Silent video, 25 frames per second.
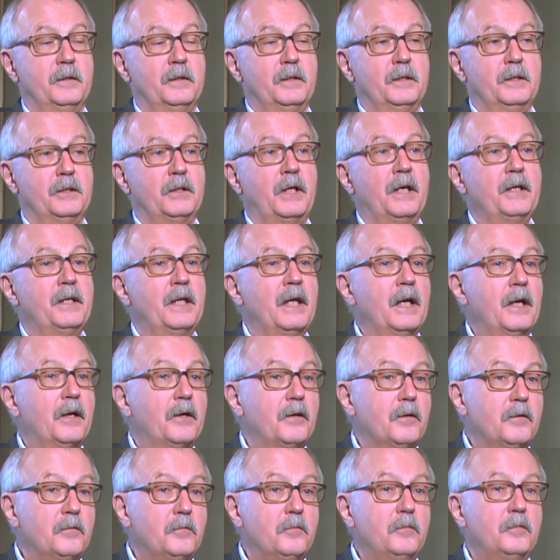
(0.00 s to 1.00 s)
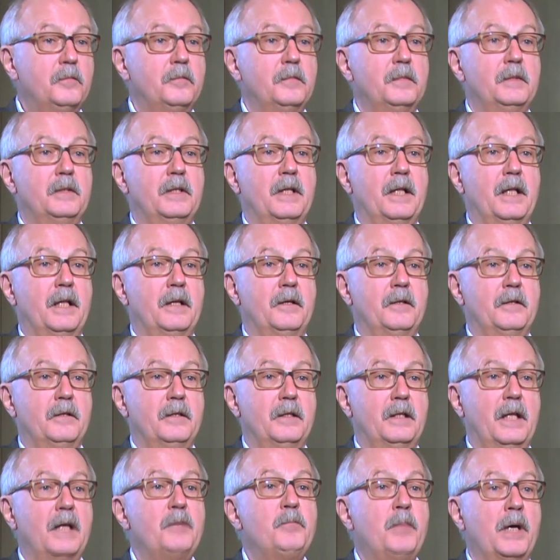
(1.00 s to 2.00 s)
So I think
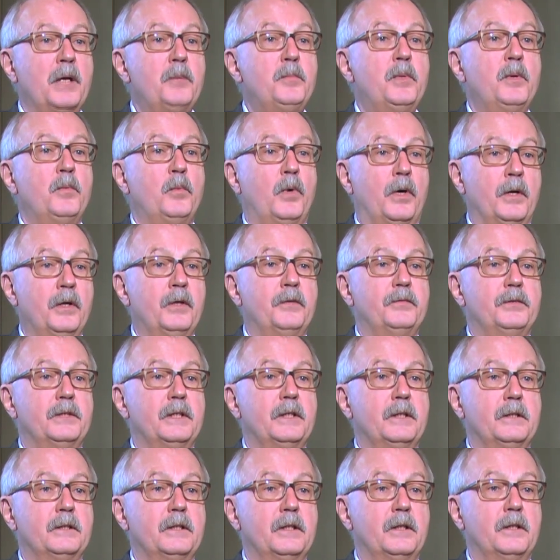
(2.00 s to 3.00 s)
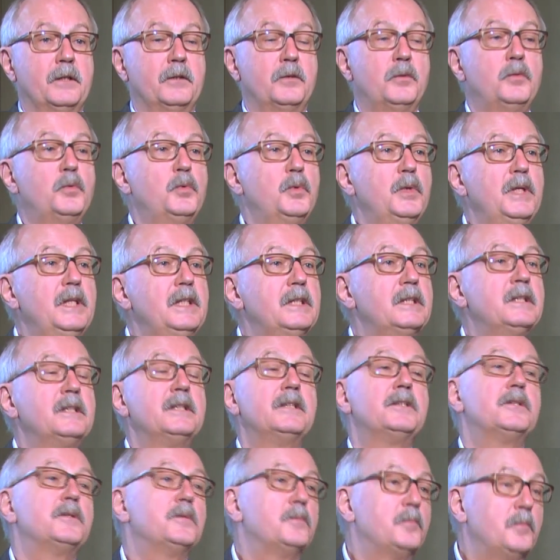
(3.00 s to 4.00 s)
that might be one of the
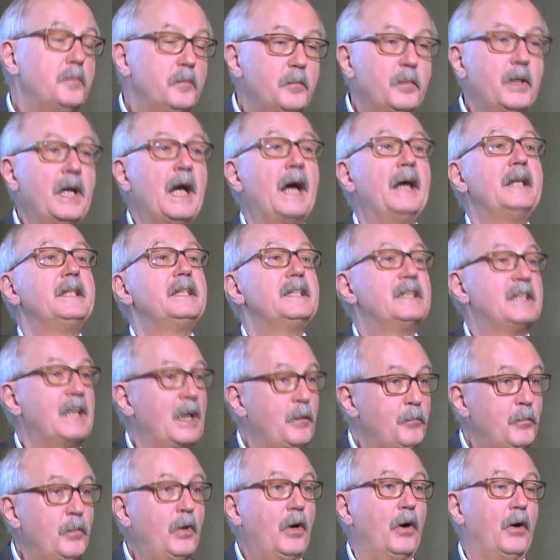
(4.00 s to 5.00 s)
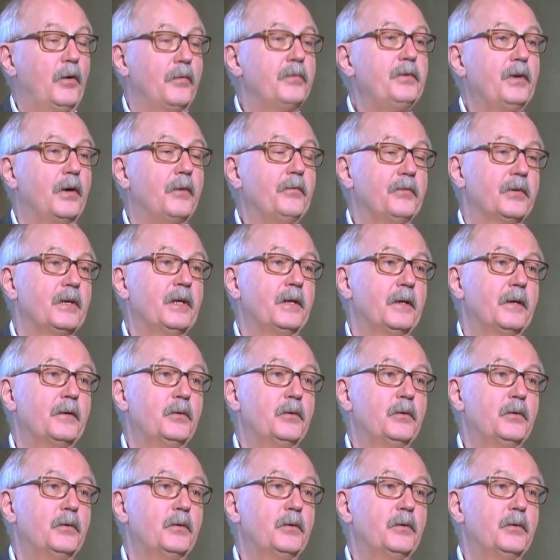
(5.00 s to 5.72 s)
reasons behind some of the